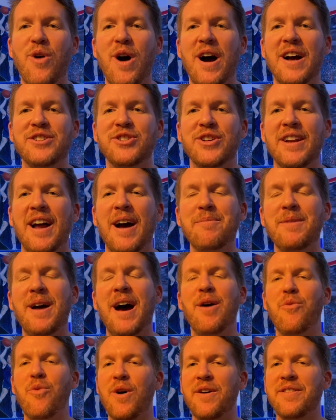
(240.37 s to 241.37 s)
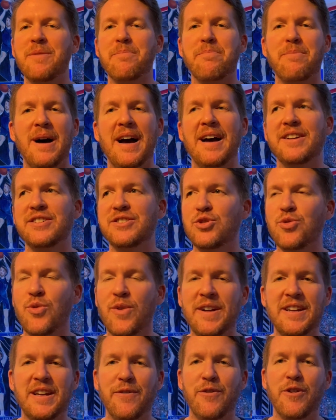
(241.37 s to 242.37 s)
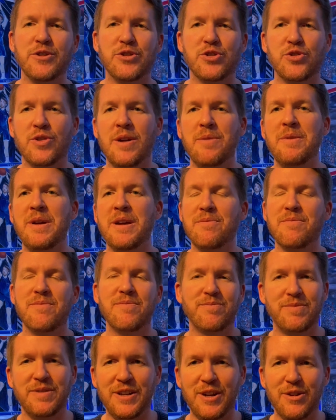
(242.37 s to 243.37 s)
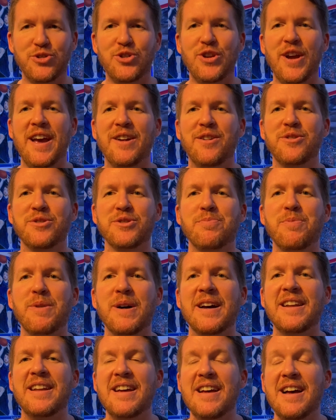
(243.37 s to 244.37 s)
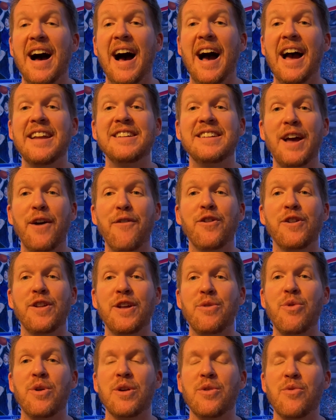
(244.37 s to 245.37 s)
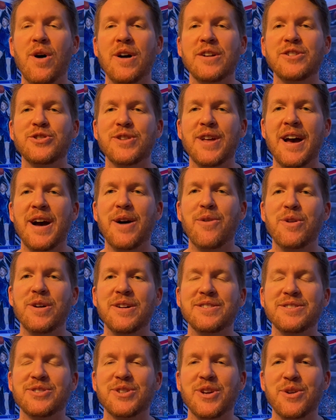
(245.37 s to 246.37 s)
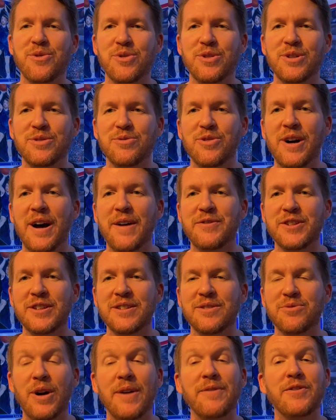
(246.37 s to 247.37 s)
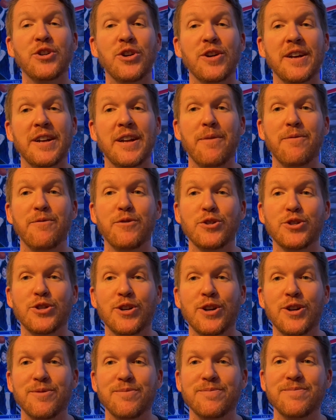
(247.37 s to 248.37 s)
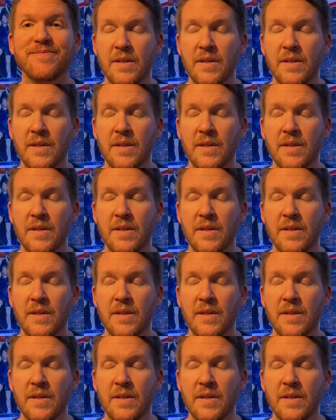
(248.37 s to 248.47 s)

watch it. I'm not one that buys 20 different streaming, you know, channels, but I definitely want to watch that one. So we'll have to hook it up for sure.